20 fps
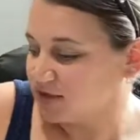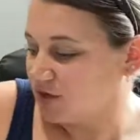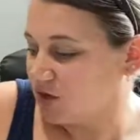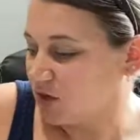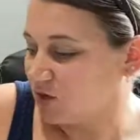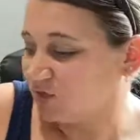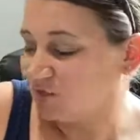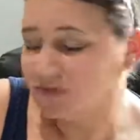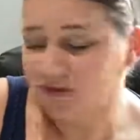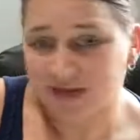
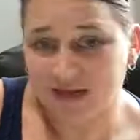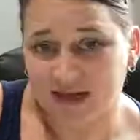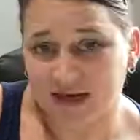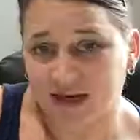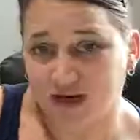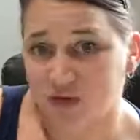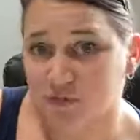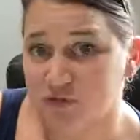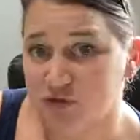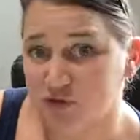hopefully that
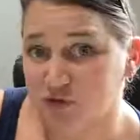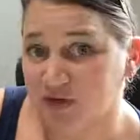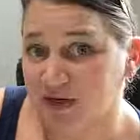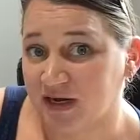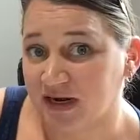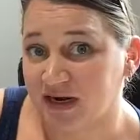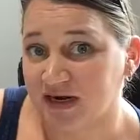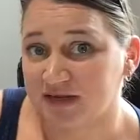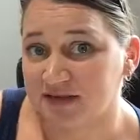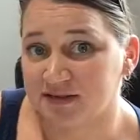helps you
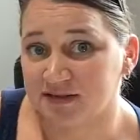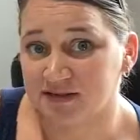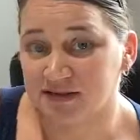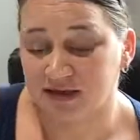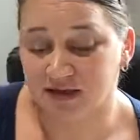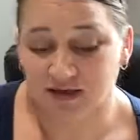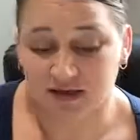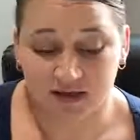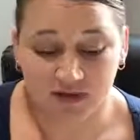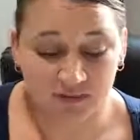guys.
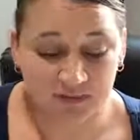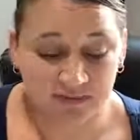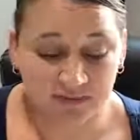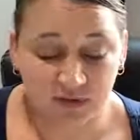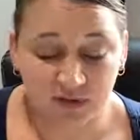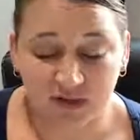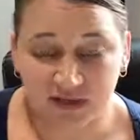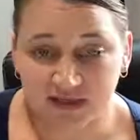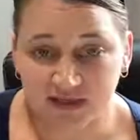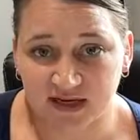If
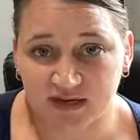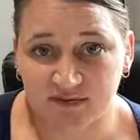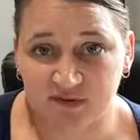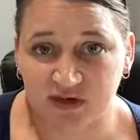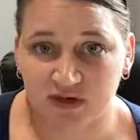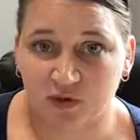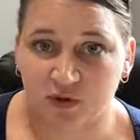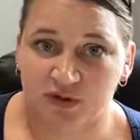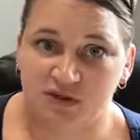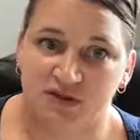you guys have
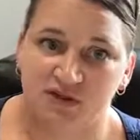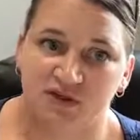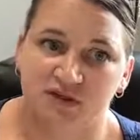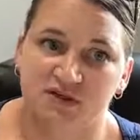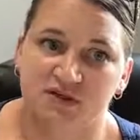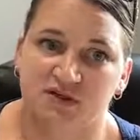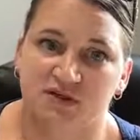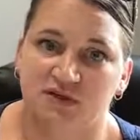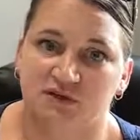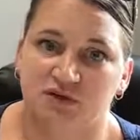any
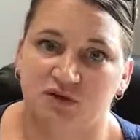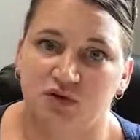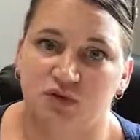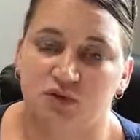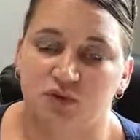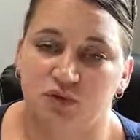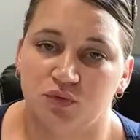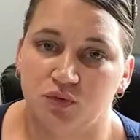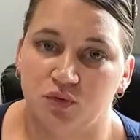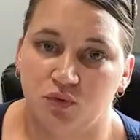questions, if
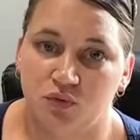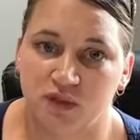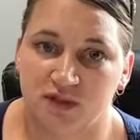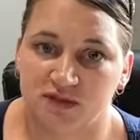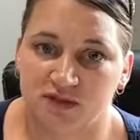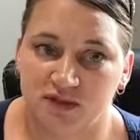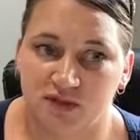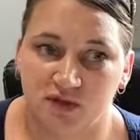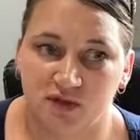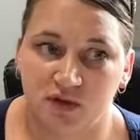you want
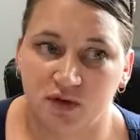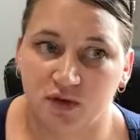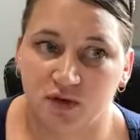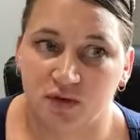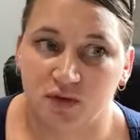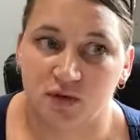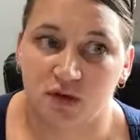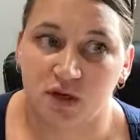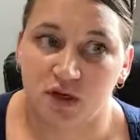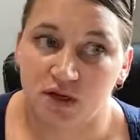to
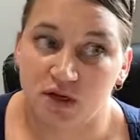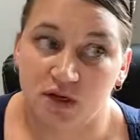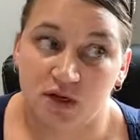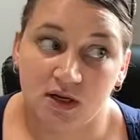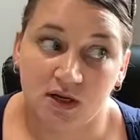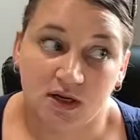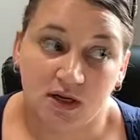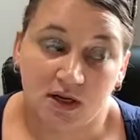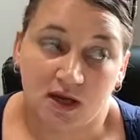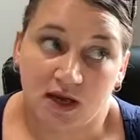know
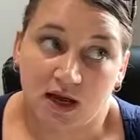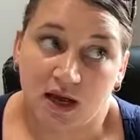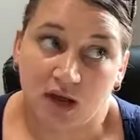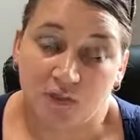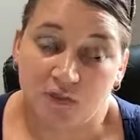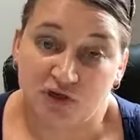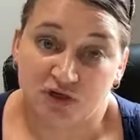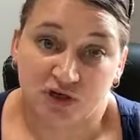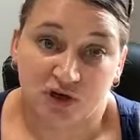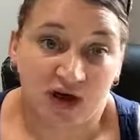how
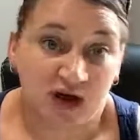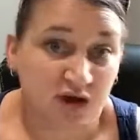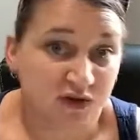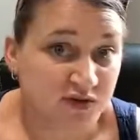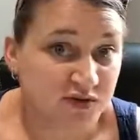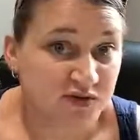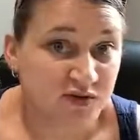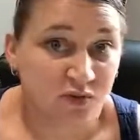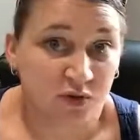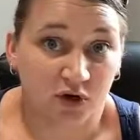much your
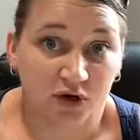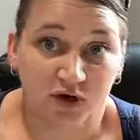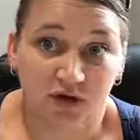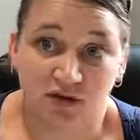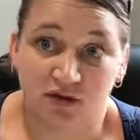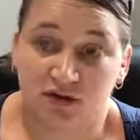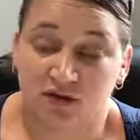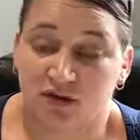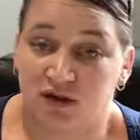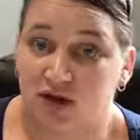house is
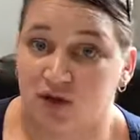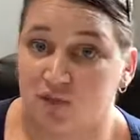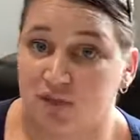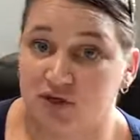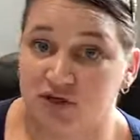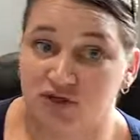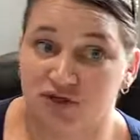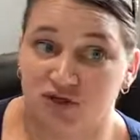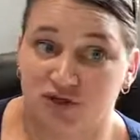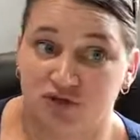worth, how
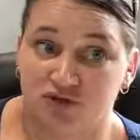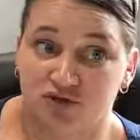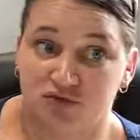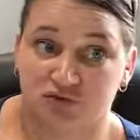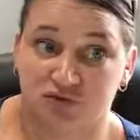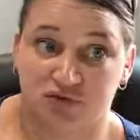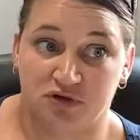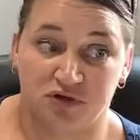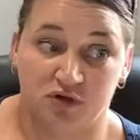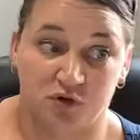much,
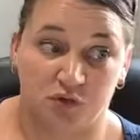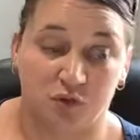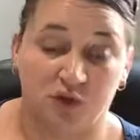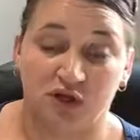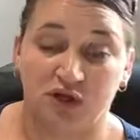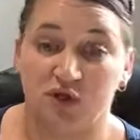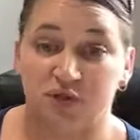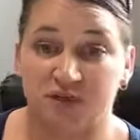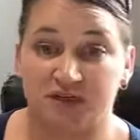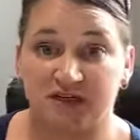what
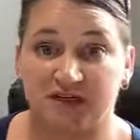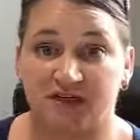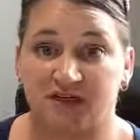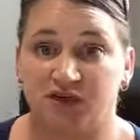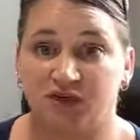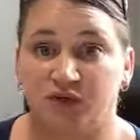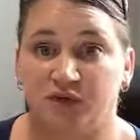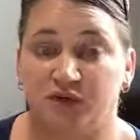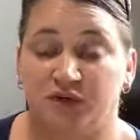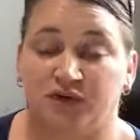you would need to
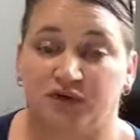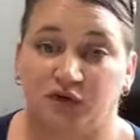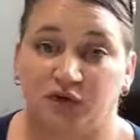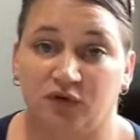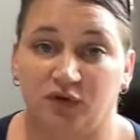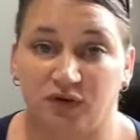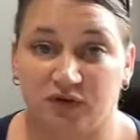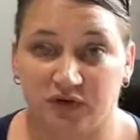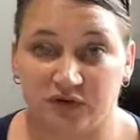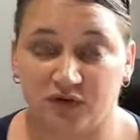do if
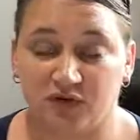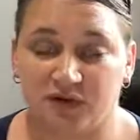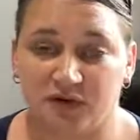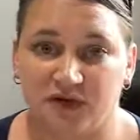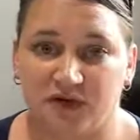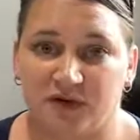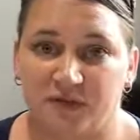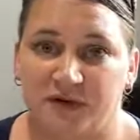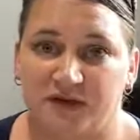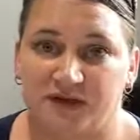you're
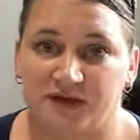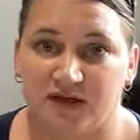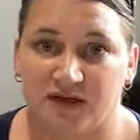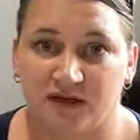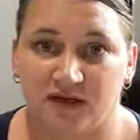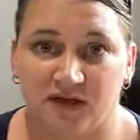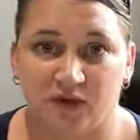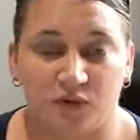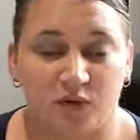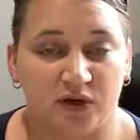thinking about
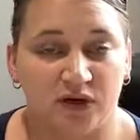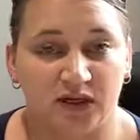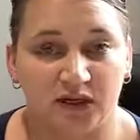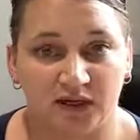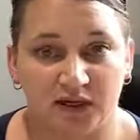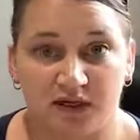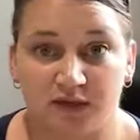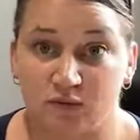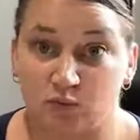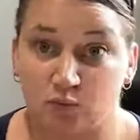selling,
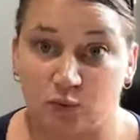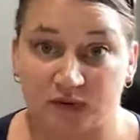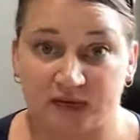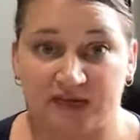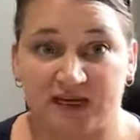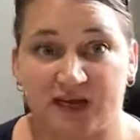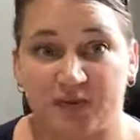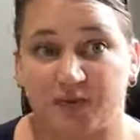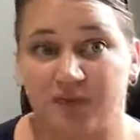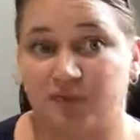what
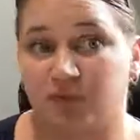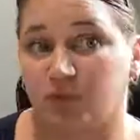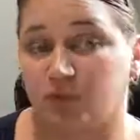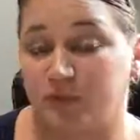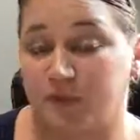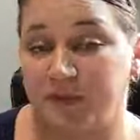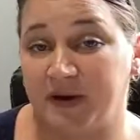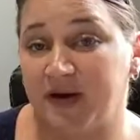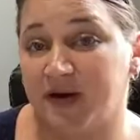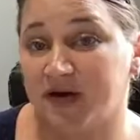type of
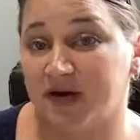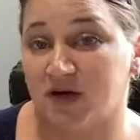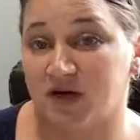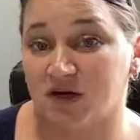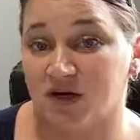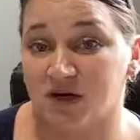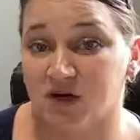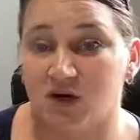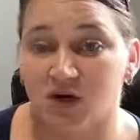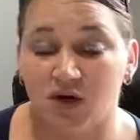
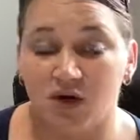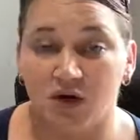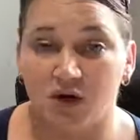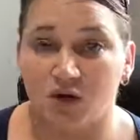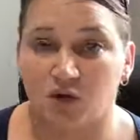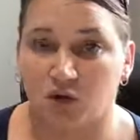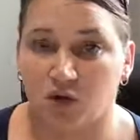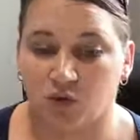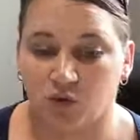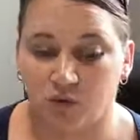repair
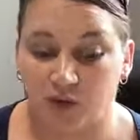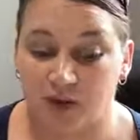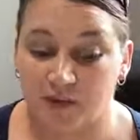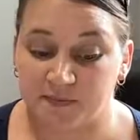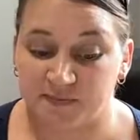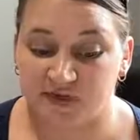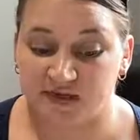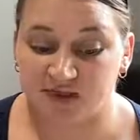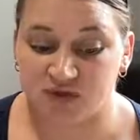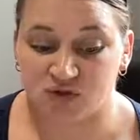or
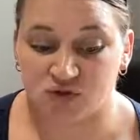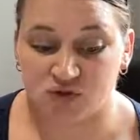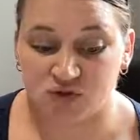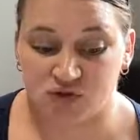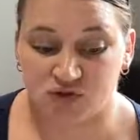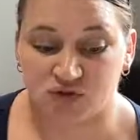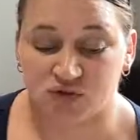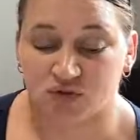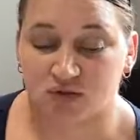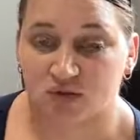updates you
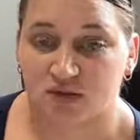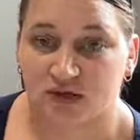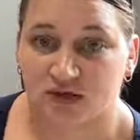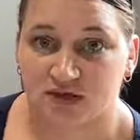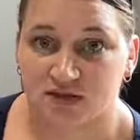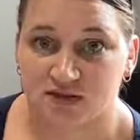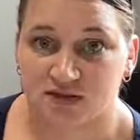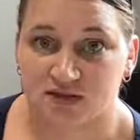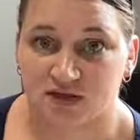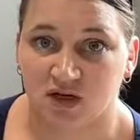should do, let
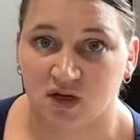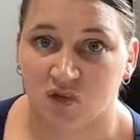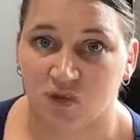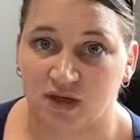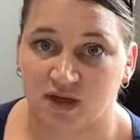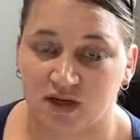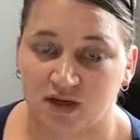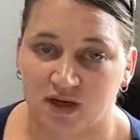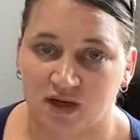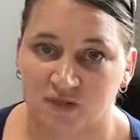us know. We
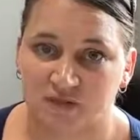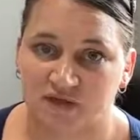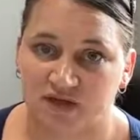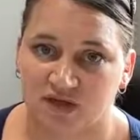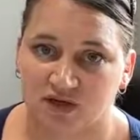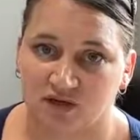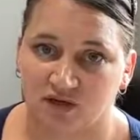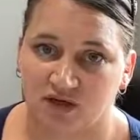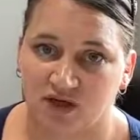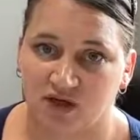can come
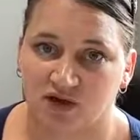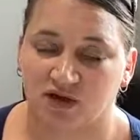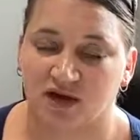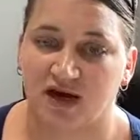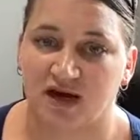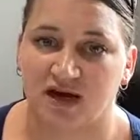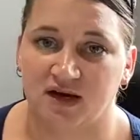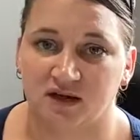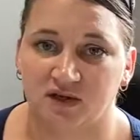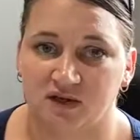take a look at your
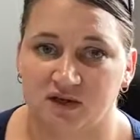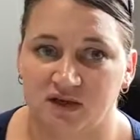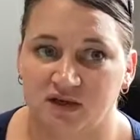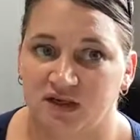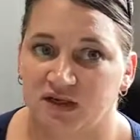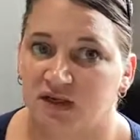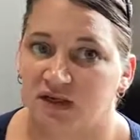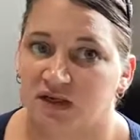house.